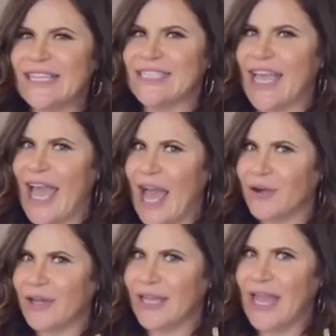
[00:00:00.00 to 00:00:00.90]
It's
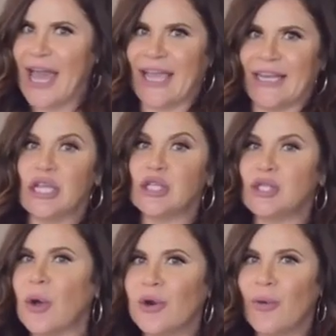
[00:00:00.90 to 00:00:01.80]
alkaline
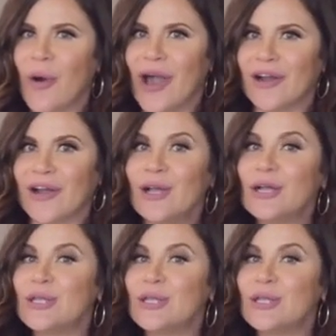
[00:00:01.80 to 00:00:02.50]
soda water.